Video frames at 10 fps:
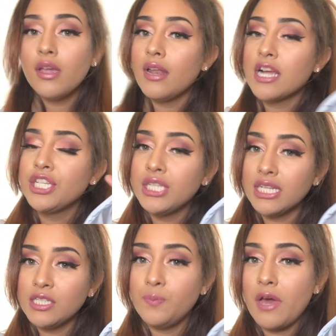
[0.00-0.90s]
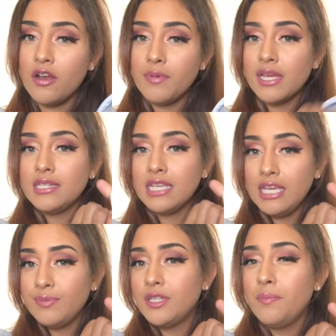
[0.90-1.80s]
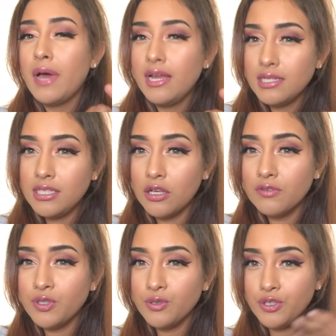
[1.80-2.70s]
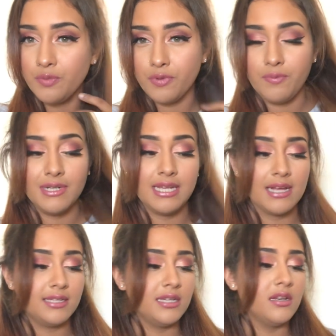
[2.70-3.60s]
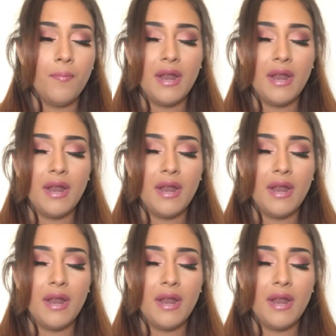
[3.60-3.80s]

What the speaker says: And I actually like this better because it keeps it by itself, so it's super protected.